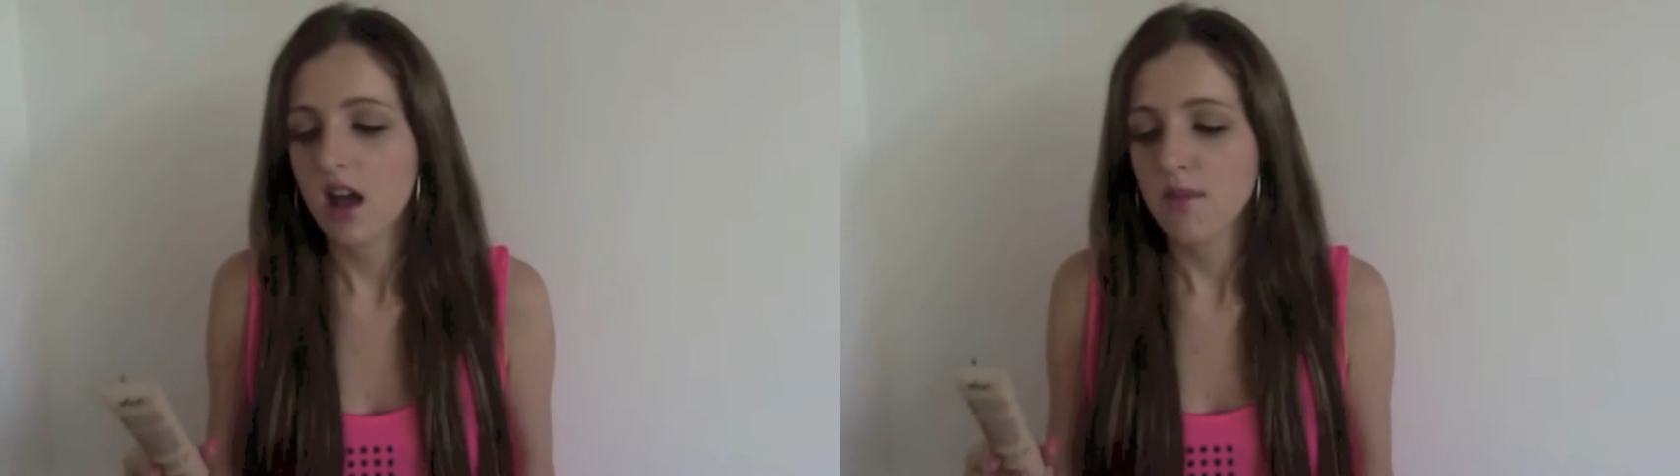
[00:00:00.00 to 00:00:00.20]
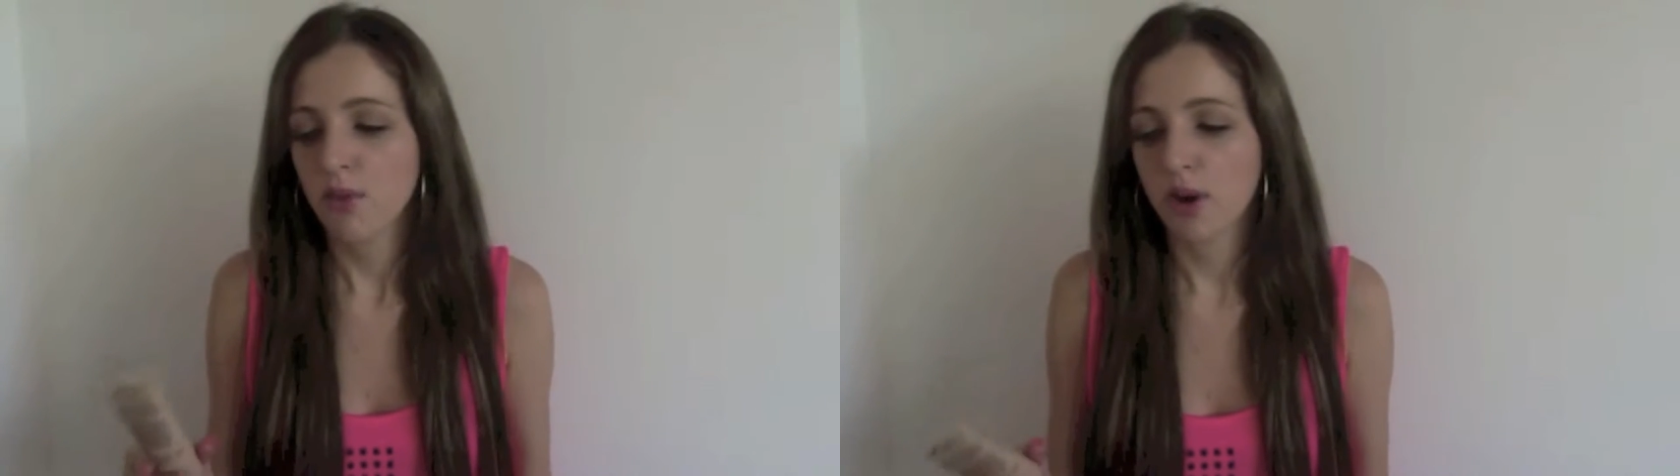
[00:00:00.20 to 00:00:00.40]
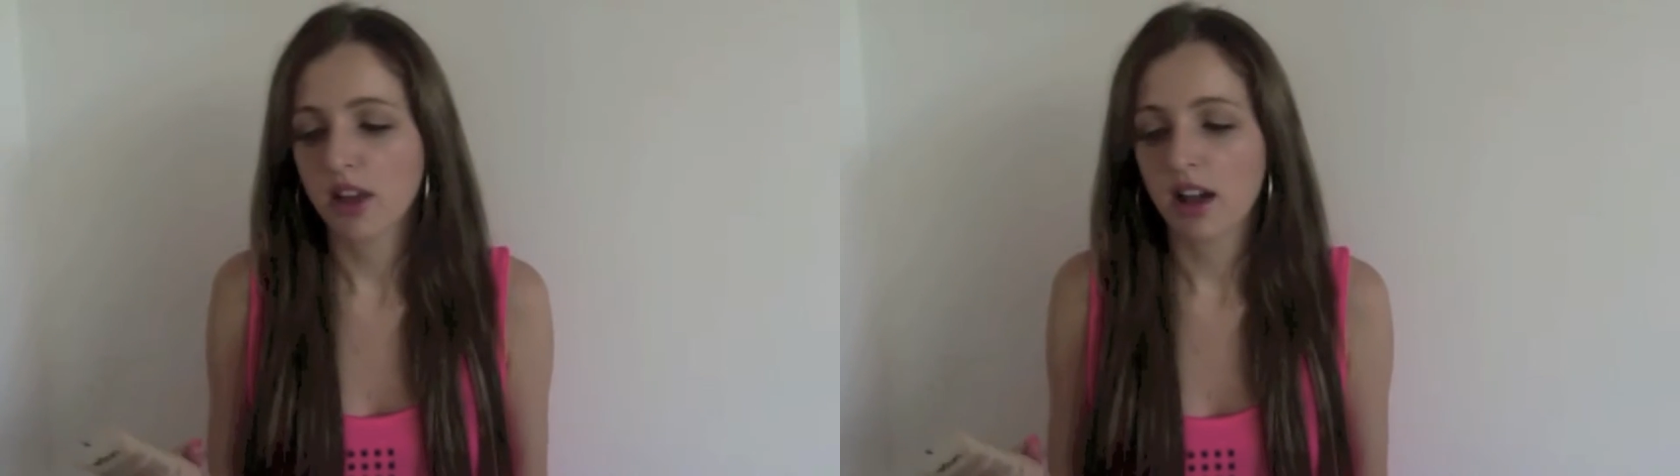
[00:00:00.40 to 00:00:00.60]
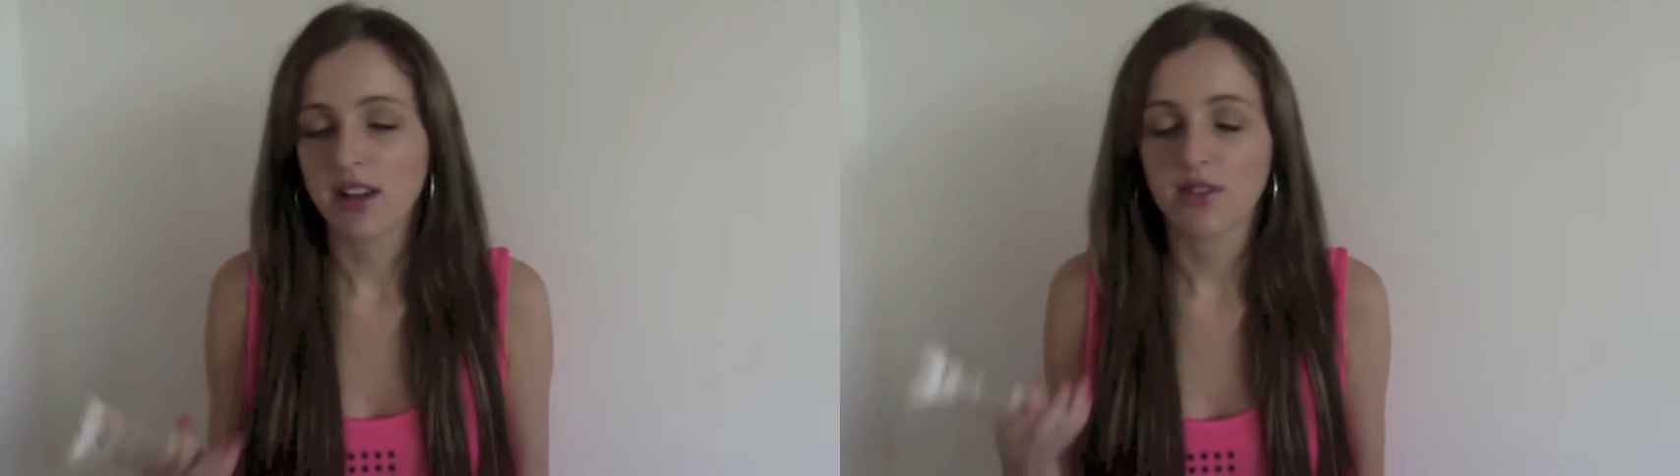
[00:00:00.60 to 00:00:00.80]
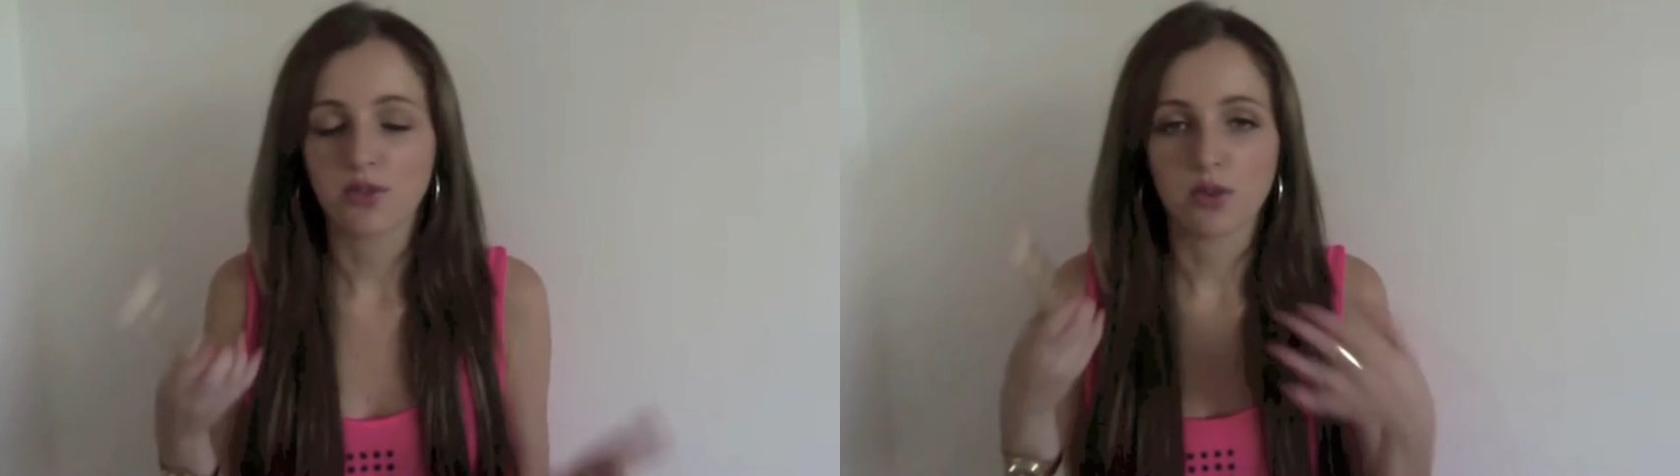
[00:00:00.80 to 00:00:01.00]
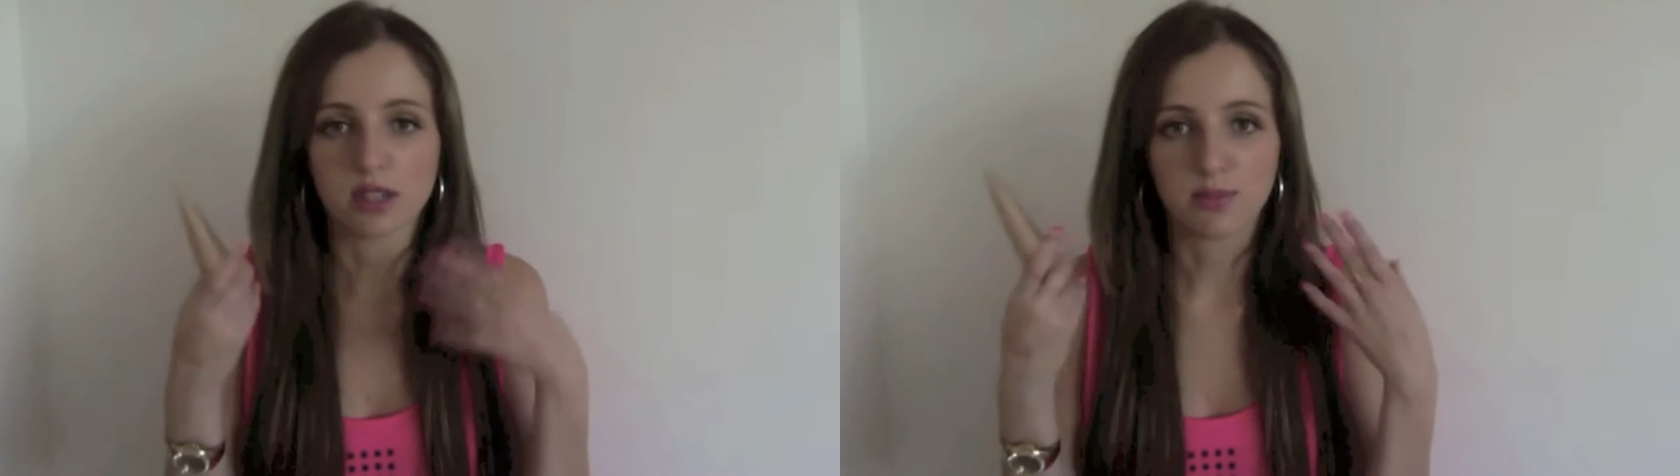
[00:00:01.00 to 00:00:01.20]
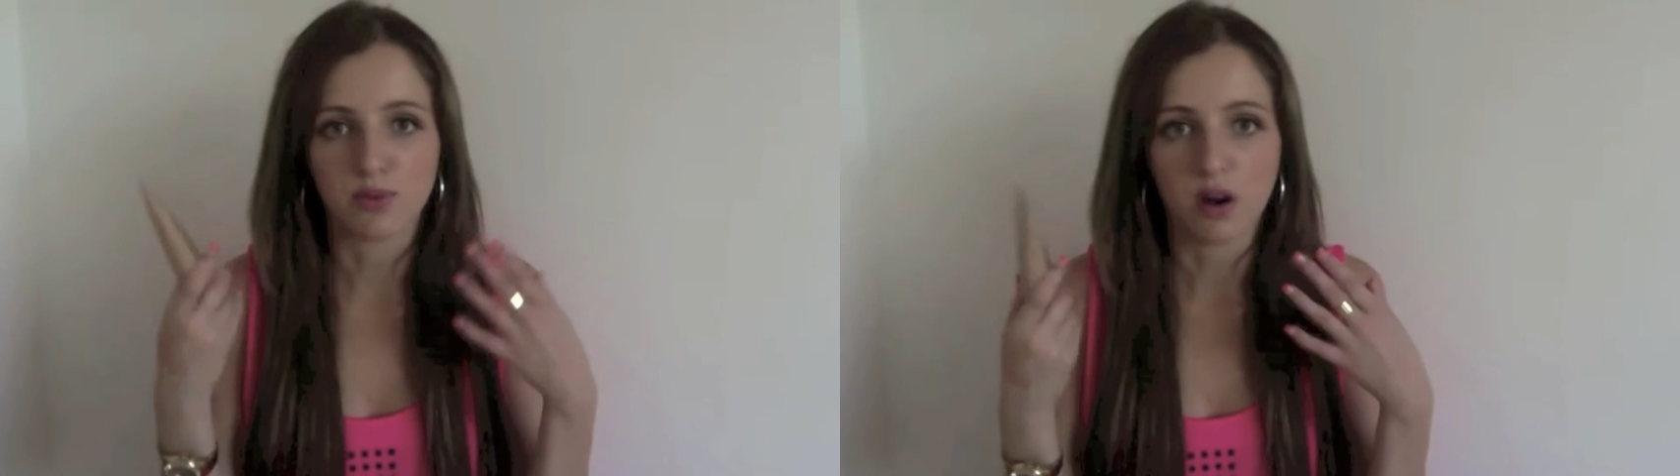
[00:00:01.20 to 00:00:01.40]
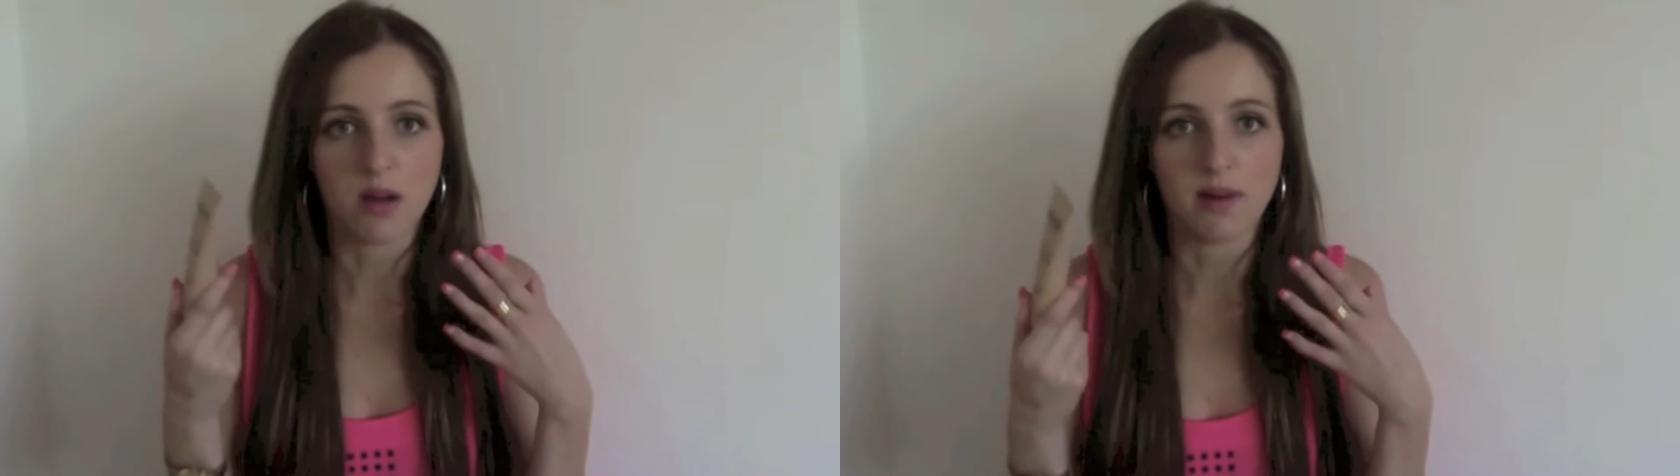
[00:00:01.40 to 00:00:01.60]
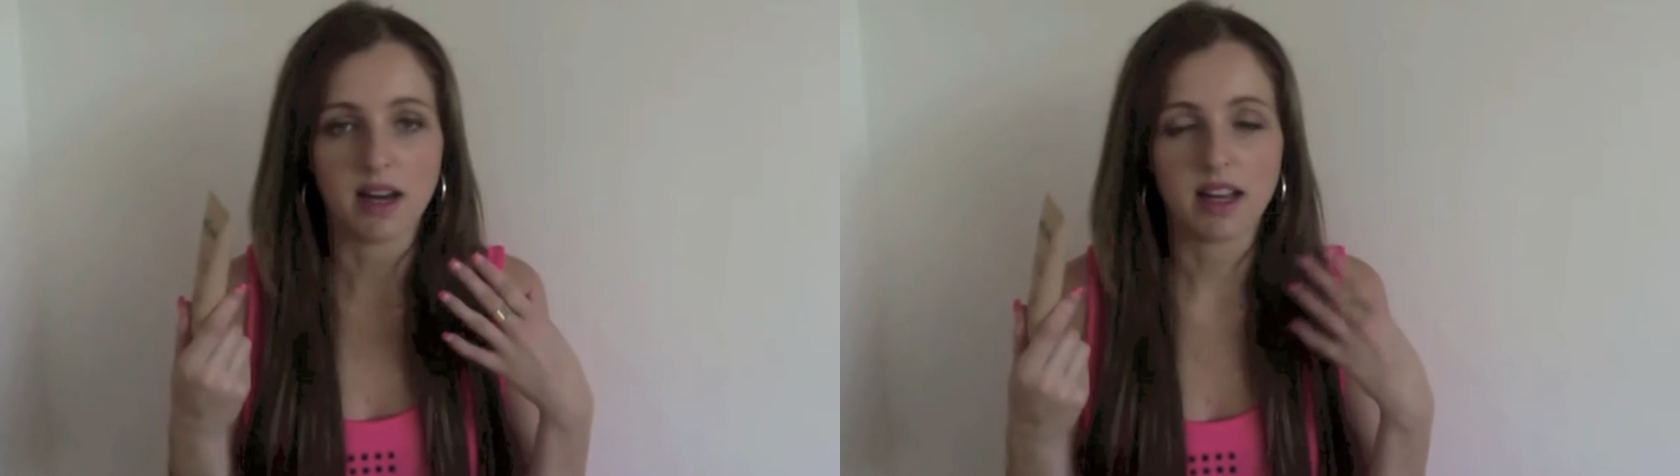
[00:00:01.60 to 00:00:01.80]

but what I like it for is a primer.